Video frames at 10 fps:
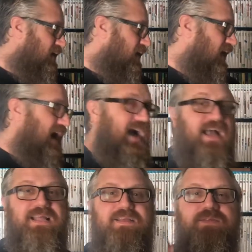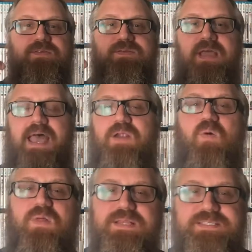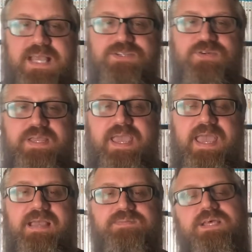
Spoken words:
I had all these extra games